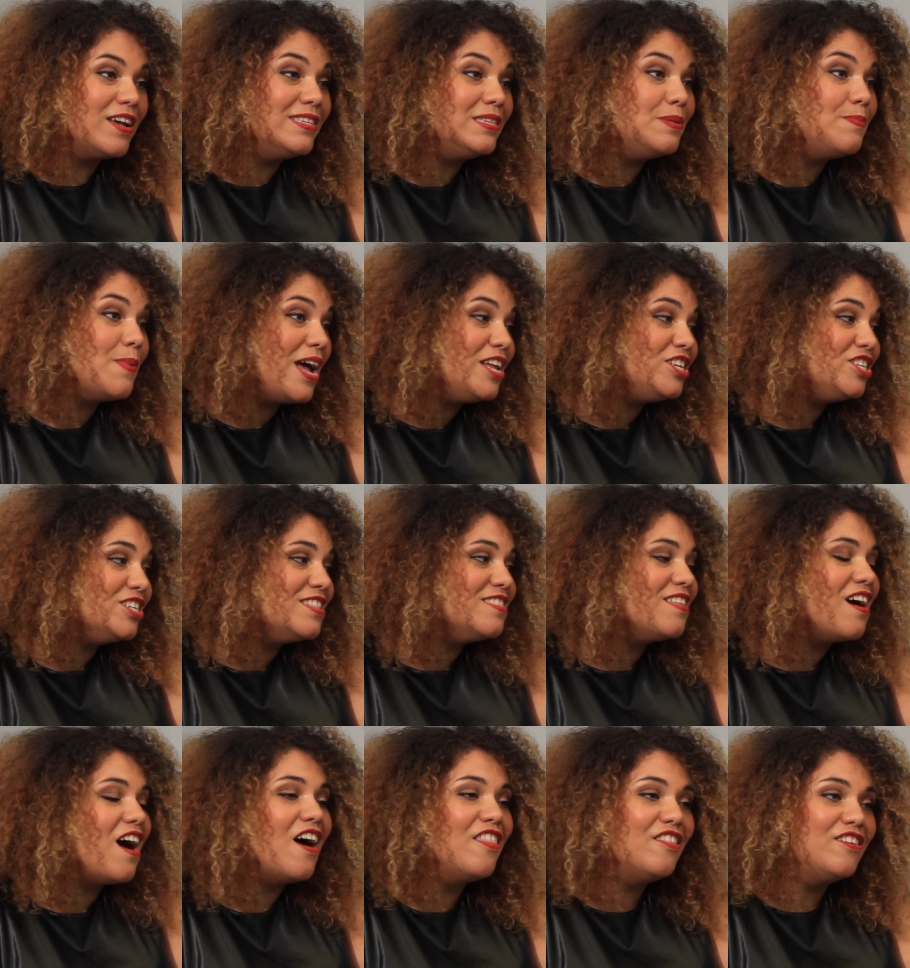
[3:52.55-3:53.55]
Because imagine
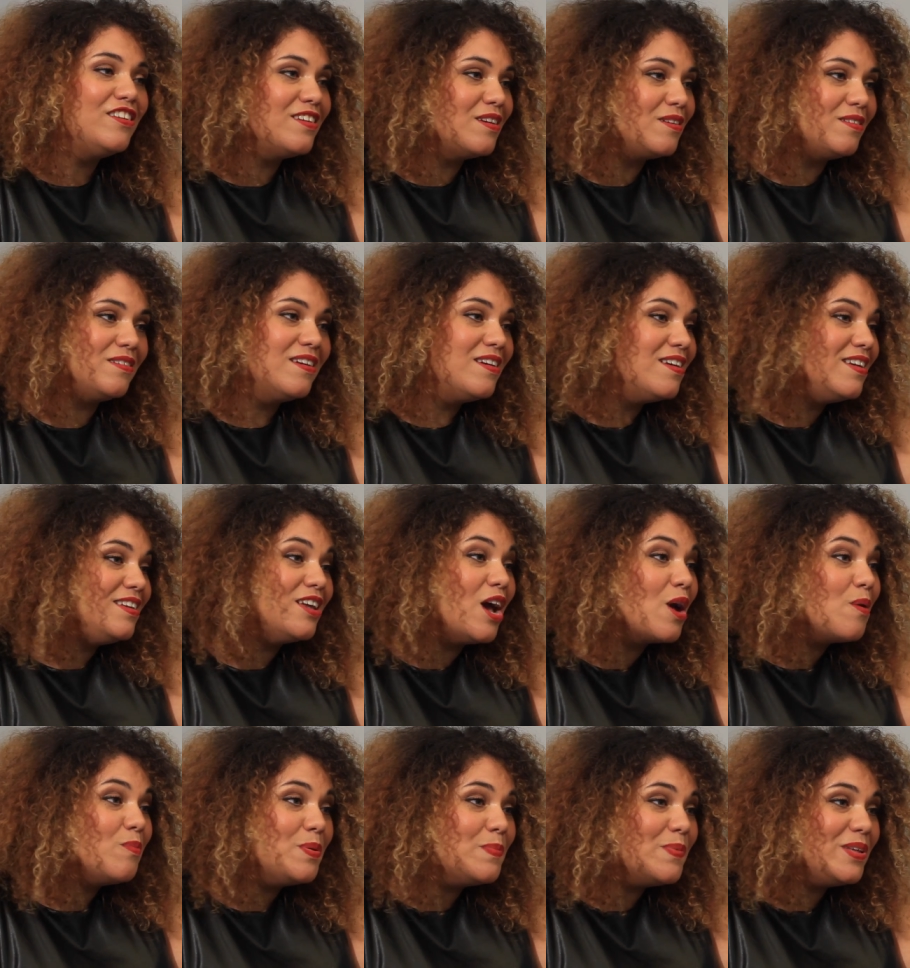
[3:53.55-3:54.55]
the other
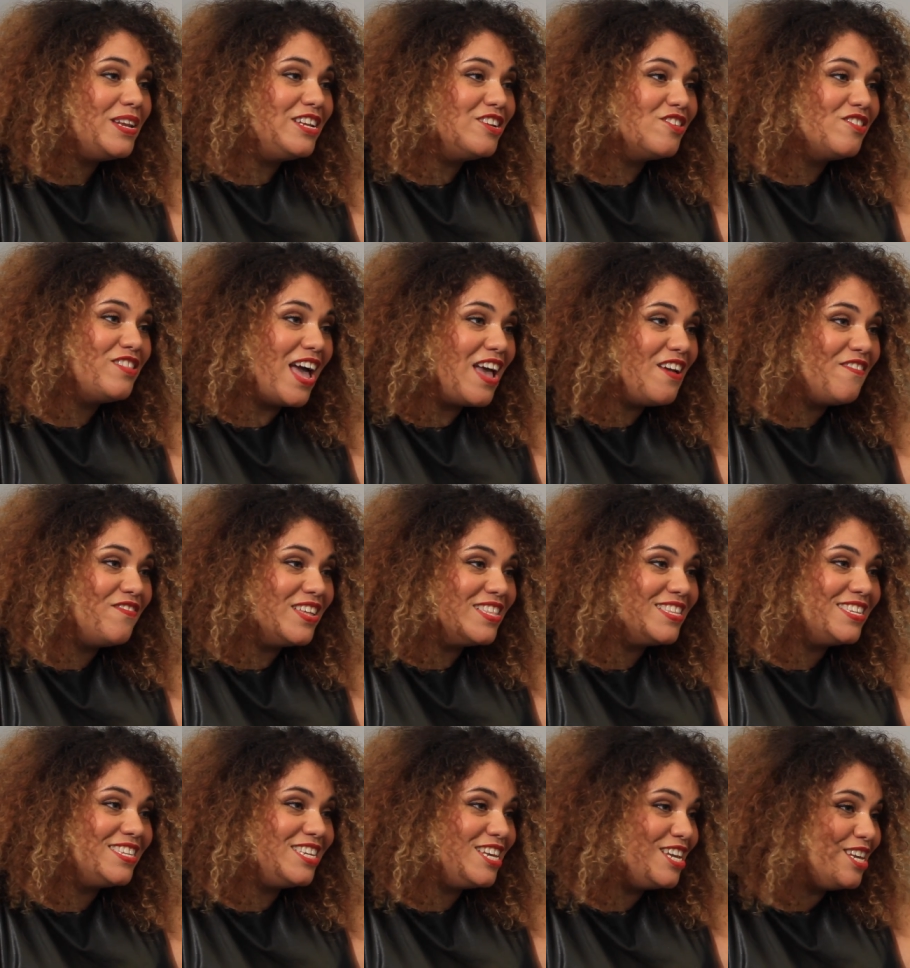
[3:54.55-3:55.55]
young women in your life
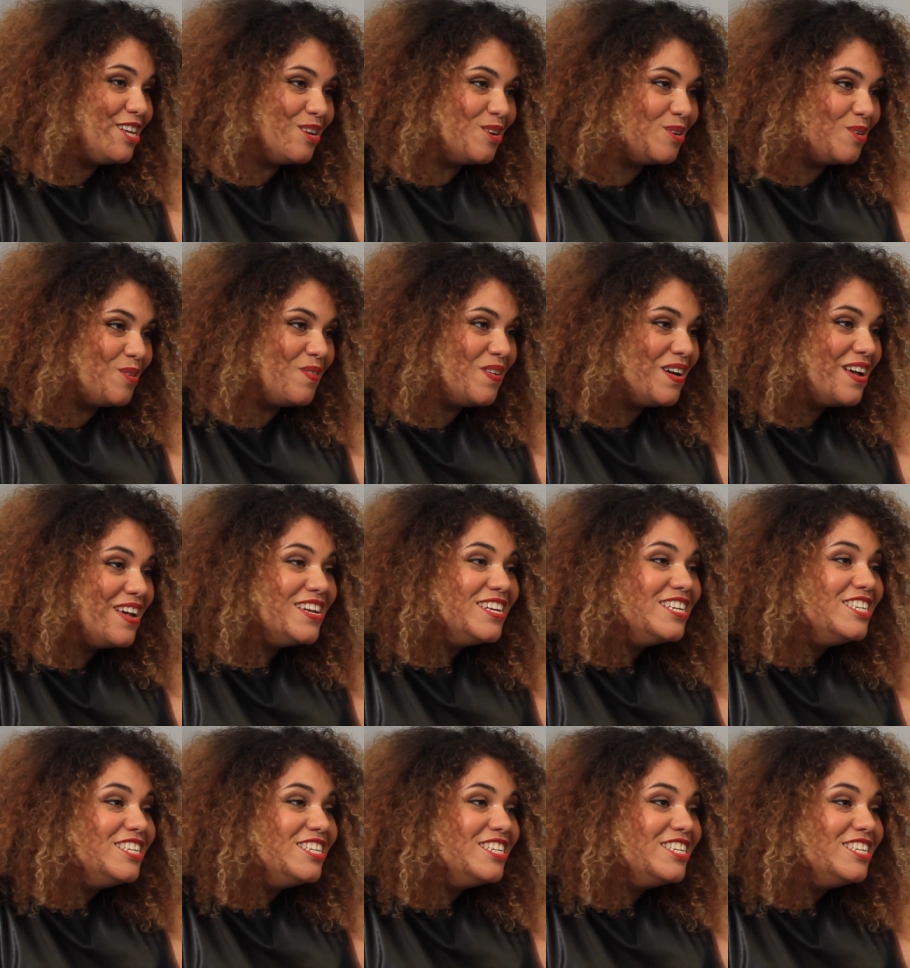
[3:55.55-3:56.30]
that see you